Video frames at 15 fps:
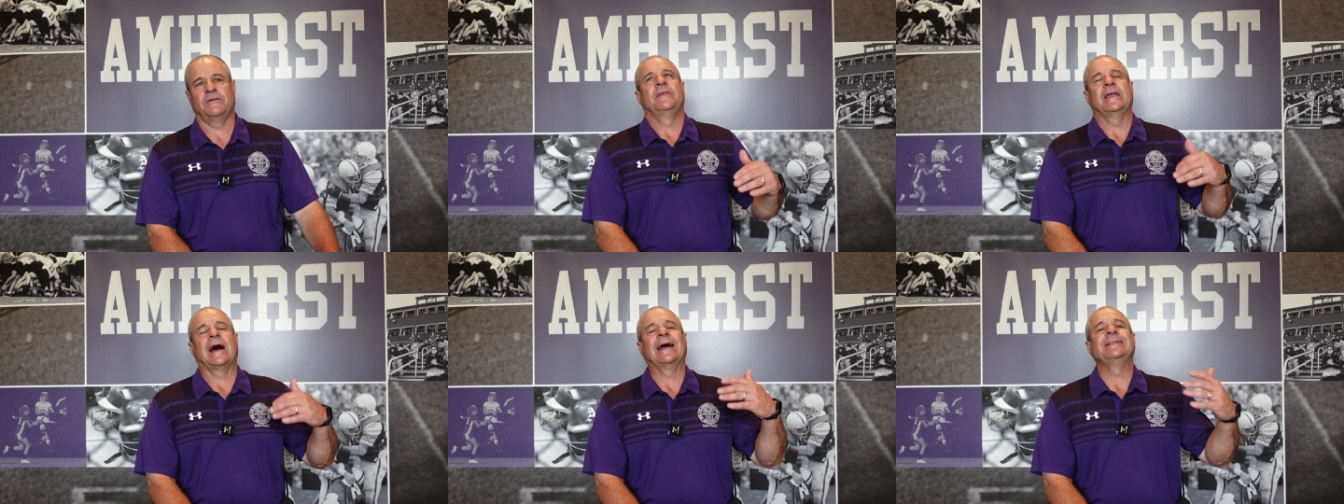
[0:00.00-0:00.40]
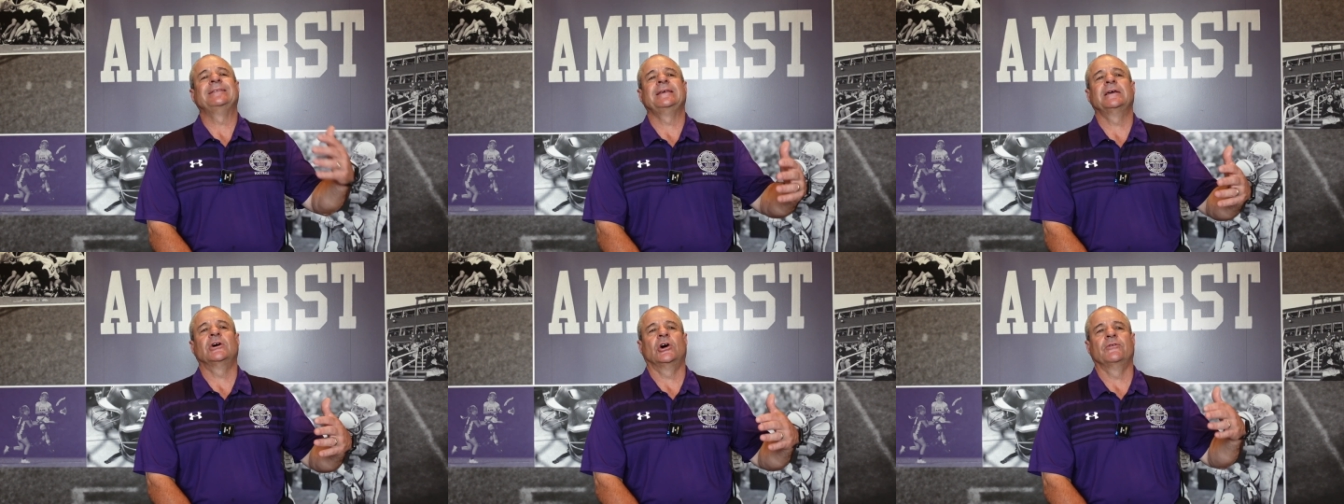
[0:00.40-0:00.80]
The
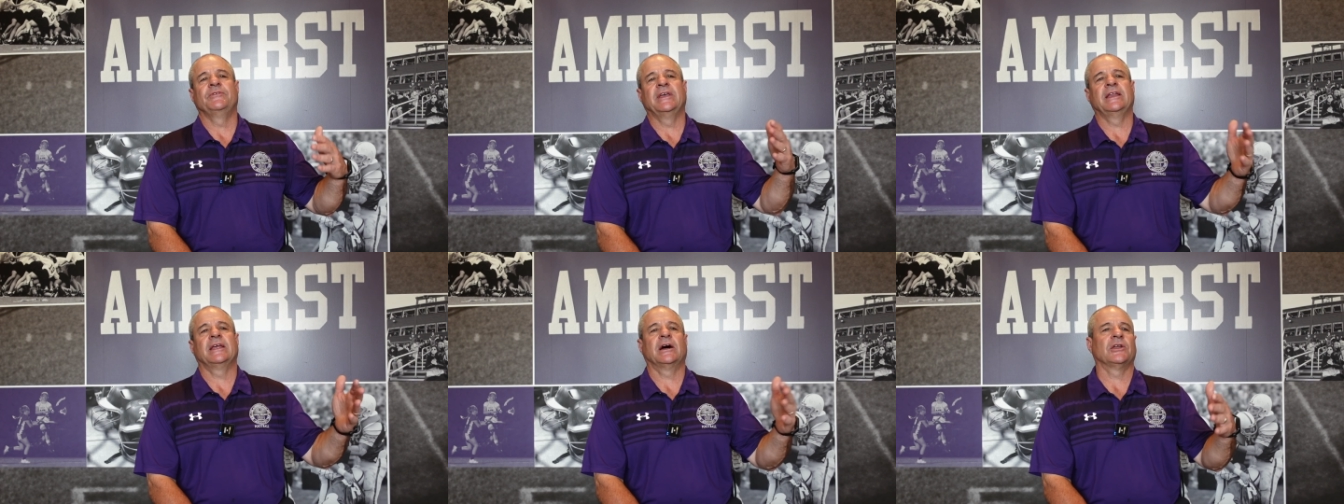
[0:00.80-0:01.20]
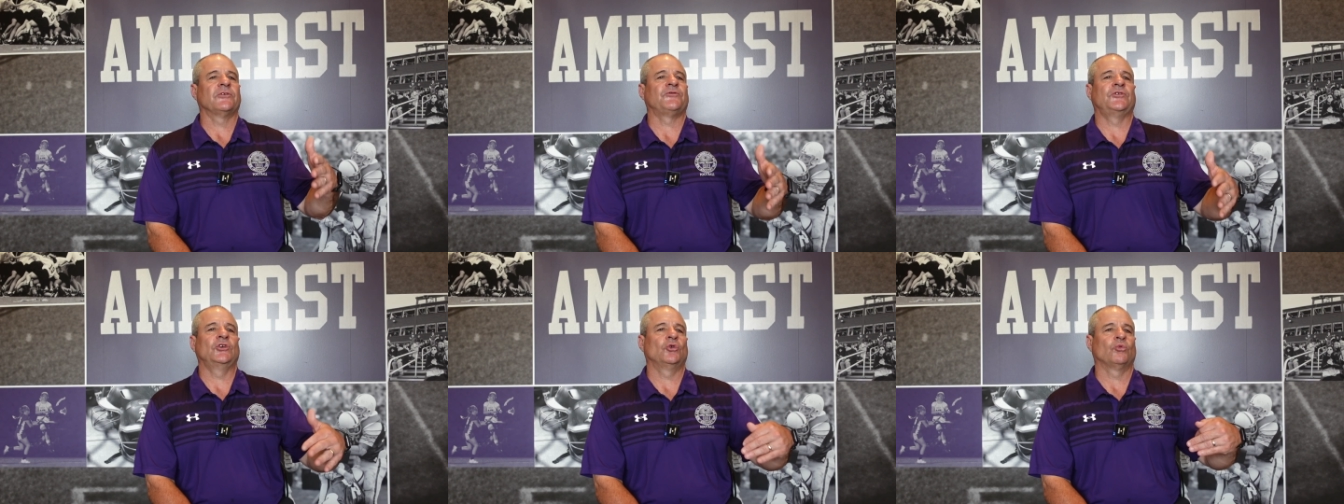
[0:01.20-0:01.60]
idea of getting on the
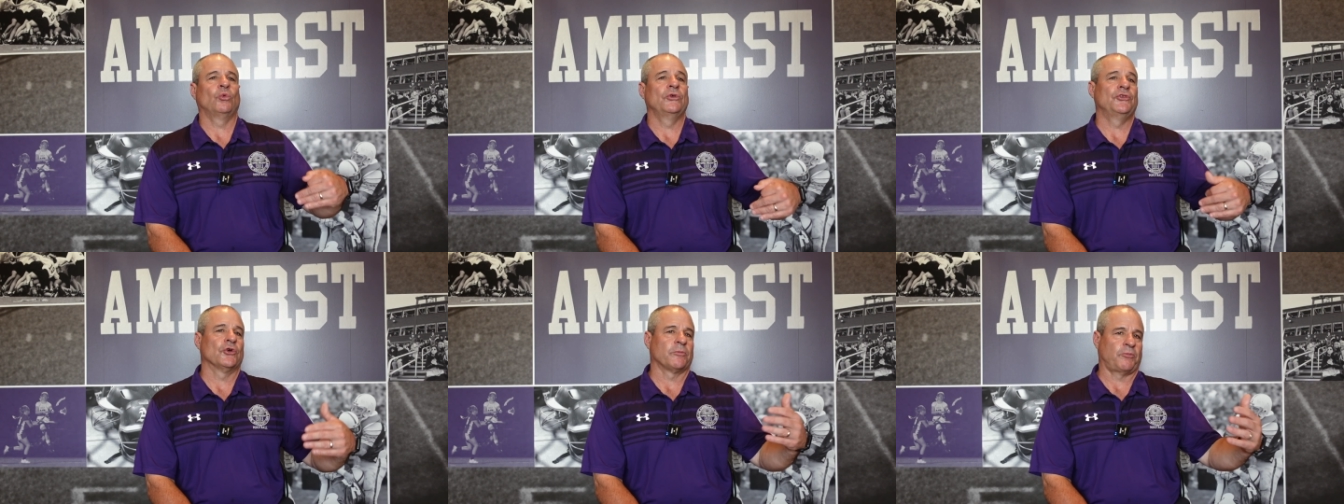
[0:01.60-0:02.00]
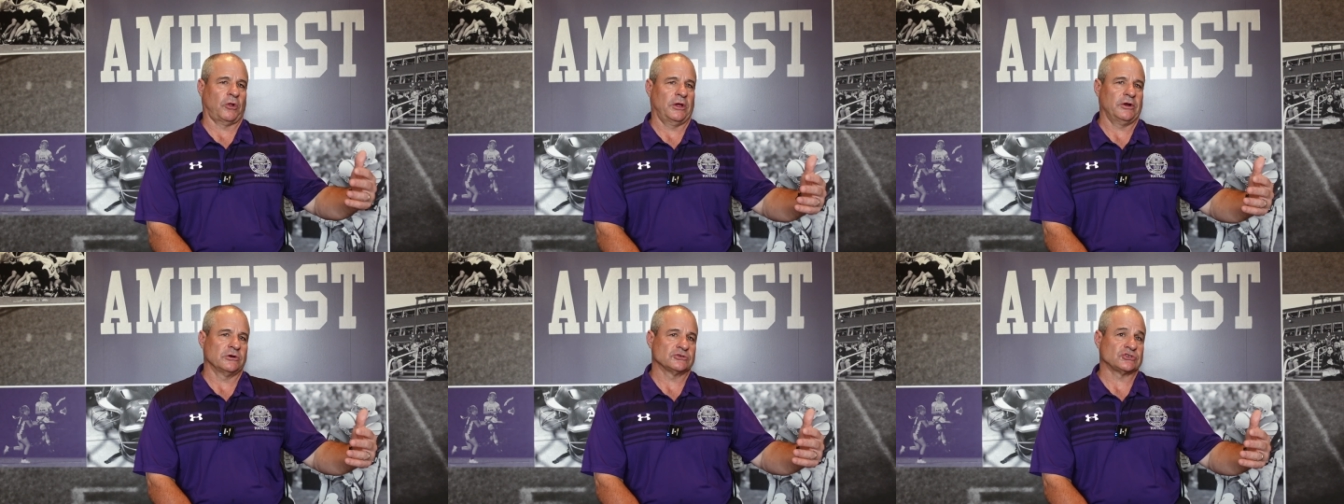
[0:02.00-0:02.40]
field with your
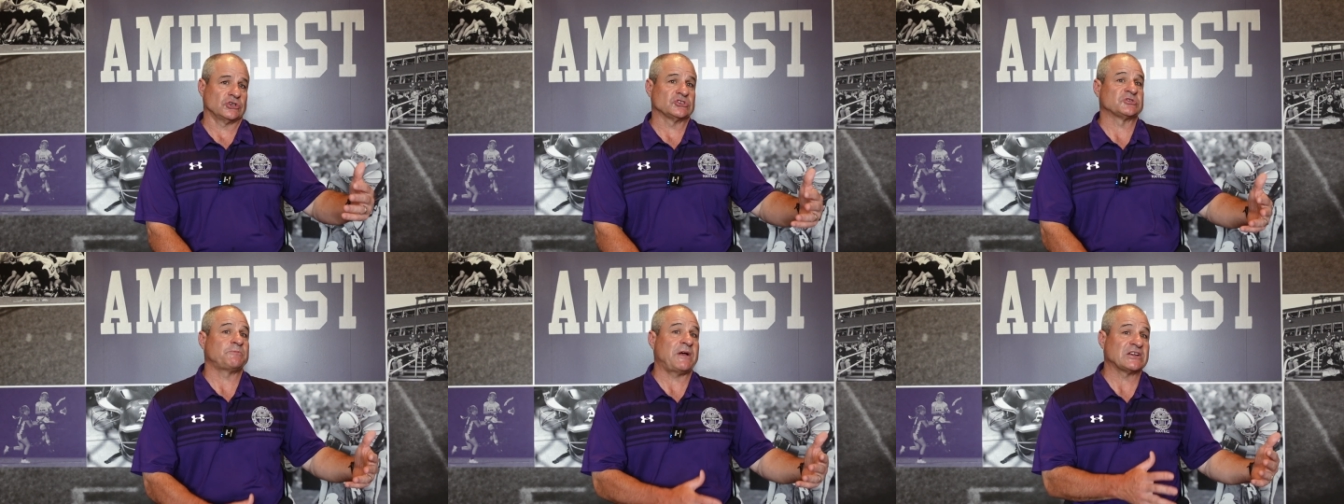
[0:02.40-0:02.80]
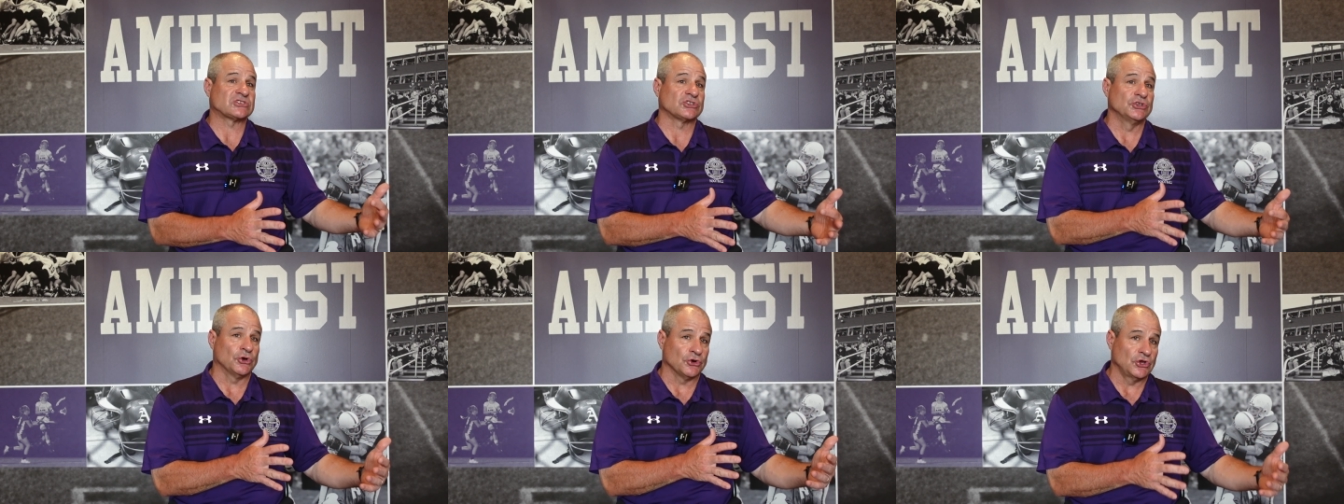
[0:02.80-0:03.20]
players,
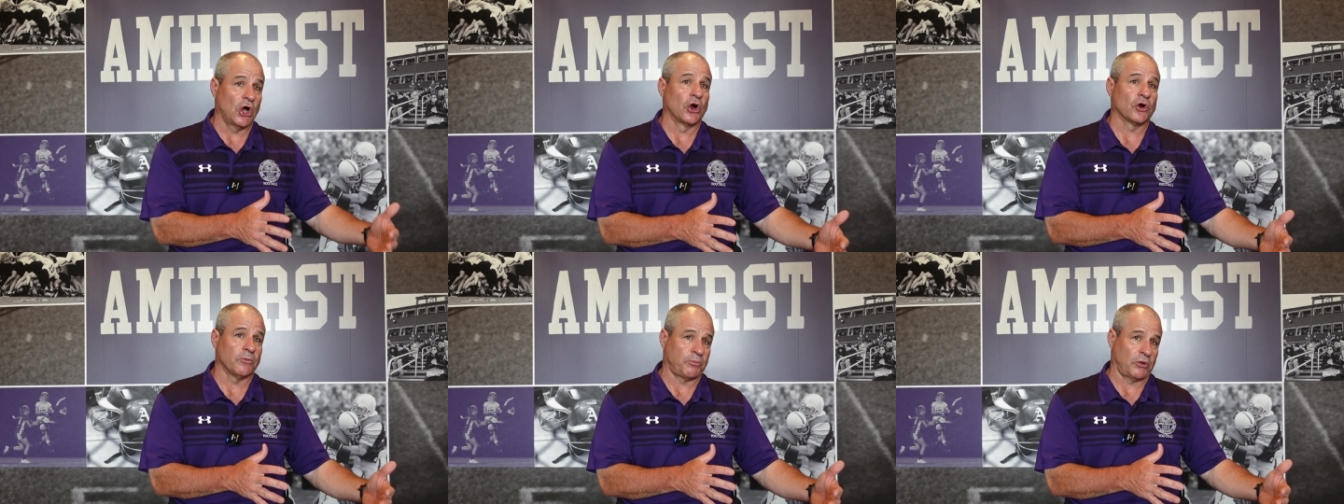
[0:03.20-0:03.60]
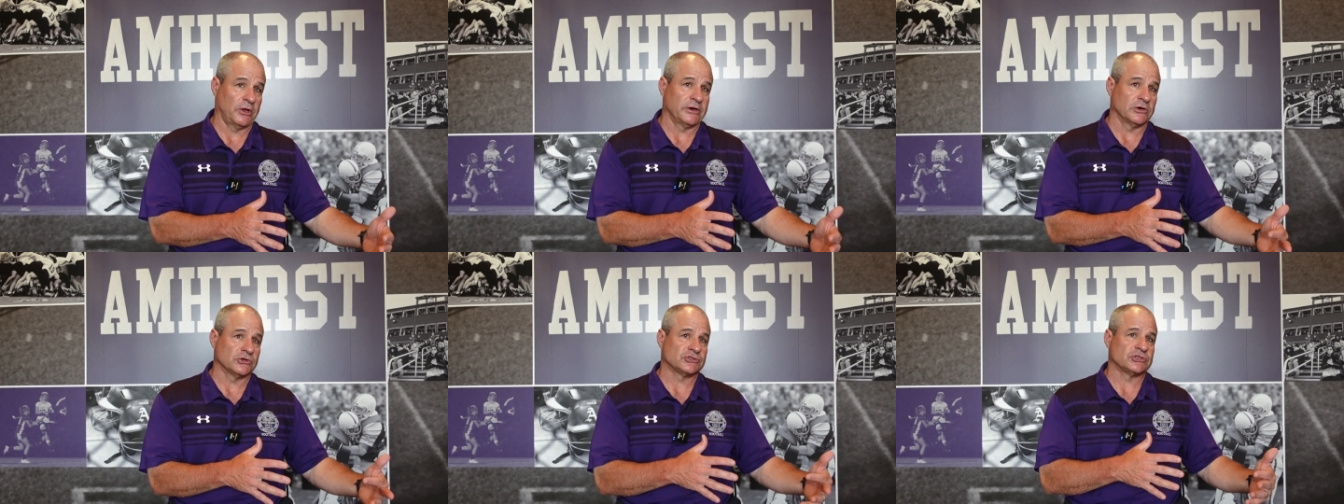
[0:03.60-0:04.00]
especially your younger
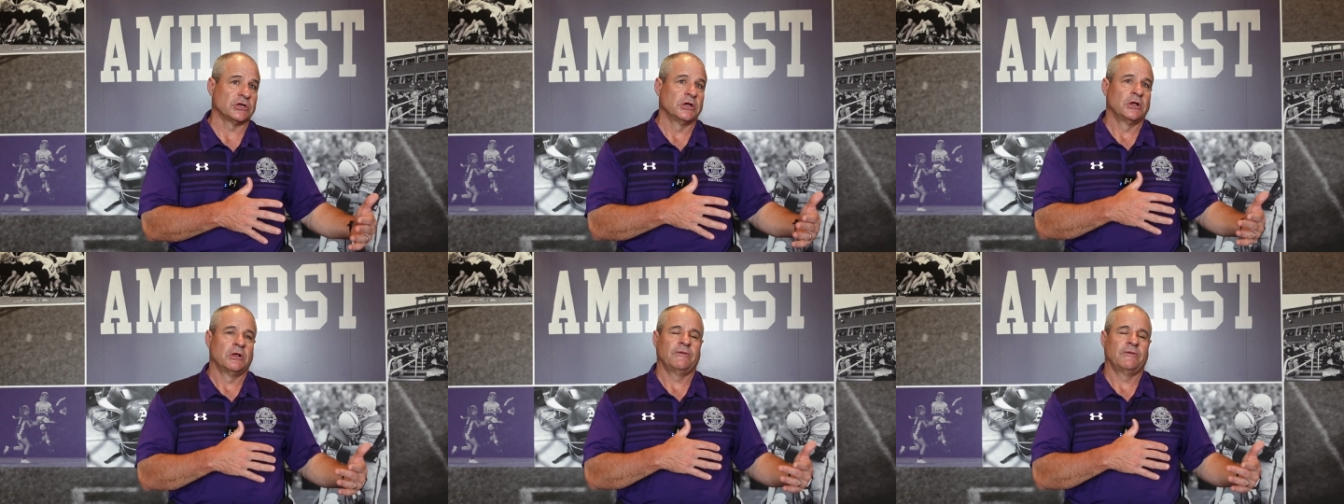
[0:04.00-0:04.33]
players,